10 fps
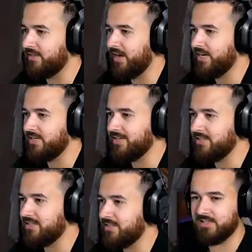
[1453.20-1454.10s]
Did I
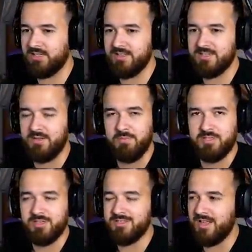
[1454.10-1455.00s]
just, did the Sims
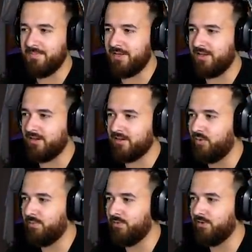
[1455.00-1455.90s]
just let me
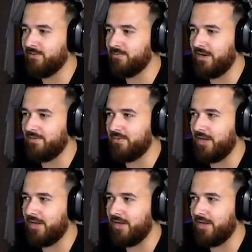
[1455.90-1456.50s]
remove my